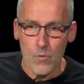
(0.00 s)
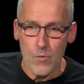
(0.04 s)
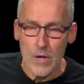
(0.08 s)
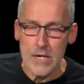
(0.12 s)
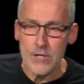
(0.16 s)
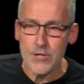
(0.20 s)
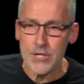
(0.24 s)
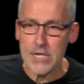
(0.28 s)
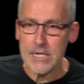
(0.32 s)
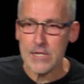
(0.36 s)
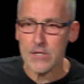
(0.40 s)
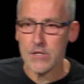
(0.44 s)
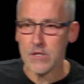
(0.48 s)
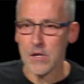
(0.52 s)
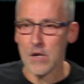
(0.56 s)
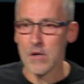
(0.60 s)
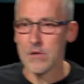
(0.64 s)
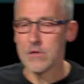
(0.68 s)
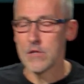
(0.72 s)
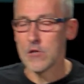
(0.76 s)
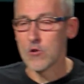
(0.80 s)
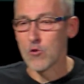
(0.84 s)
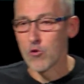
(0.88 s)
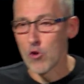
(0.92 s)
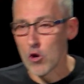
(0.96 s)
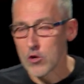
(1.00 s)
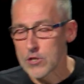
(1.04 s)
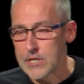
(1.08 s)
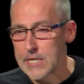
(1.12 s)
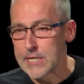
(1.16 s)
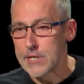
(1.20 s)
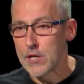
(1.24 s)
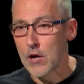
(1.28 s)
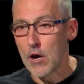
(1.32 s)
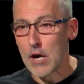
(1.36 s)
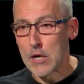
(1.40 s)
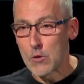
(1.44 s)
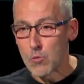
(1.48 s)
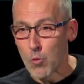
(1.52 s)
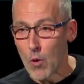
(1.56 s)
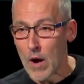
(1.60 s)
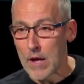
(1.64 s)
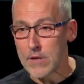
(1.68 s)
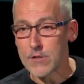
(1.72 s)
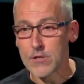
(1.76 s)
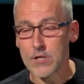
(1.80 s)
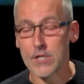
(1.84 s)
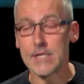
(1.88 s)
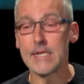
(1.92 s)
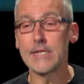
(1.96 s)
When Jesus died on the cross, he died
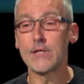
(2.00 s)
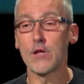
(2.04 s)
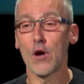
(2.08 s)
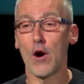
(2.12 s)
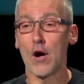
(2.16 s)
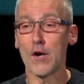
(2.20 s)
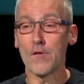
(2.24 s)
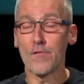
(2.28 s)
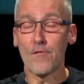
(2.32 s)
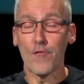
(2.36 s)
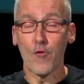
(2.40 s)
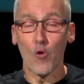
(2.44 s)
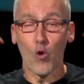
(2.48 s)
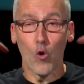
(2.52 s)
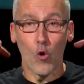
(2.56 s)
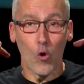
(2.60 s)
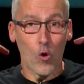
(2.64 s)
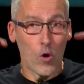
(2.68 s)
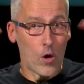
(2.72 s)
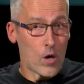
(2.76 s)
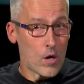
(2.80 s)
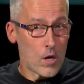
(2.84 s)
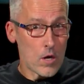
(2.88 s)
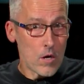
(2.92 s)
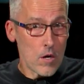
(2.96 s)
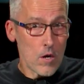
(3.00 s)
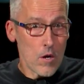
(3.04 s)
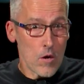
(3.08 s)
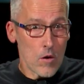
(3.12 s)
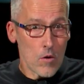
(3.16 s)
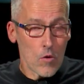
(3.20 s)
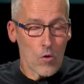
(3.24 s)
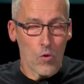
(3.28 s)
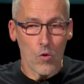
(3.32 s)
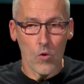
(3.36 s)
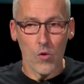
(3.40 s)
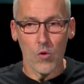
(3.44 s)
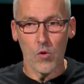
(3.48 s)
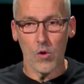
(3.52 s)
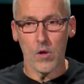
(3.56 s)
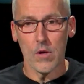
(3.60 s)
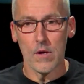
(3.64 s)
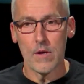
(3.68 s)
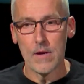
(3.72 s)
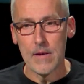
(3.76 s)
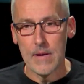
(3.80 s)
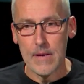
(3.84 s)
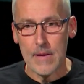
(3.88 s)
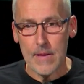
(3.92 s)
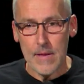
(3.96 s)
once and he died for all.
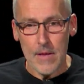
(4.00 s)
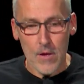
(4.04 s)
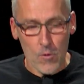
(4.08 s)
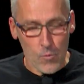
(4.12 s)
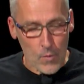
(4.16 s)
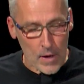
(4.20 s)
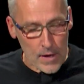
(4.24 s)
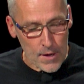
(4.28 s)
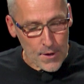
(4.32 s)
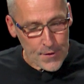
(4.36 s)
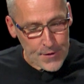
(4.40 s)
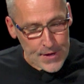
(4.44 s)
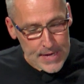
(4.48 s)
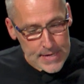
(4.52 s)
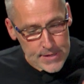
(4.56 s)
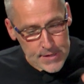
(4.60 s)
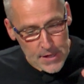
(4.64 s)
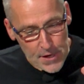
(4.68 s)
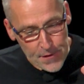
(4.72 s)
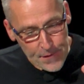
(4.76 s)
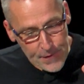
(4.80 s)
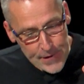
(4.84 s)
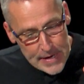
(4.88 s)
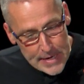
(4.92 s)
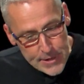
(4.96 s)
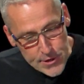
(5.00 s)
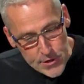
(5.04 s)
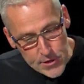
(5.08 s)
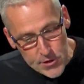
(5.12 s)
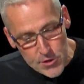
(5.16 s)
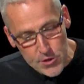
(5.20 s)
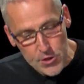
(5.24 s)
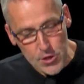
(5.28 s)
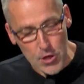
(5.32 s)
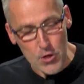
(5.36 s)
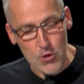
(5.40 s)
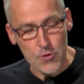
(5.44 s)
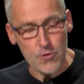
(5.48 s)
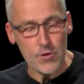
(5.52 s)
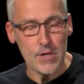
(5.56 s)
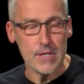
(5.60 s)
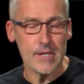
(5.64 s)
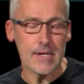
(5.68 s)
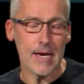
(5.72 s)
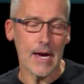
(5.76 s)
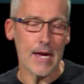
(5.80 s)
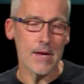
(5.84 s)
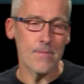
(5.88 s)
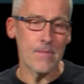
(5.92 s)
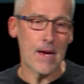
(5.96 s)
all. One of the things in Ephesians 2
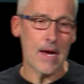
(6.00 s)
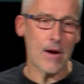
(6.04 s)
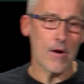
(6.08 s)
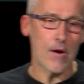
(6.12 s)
that came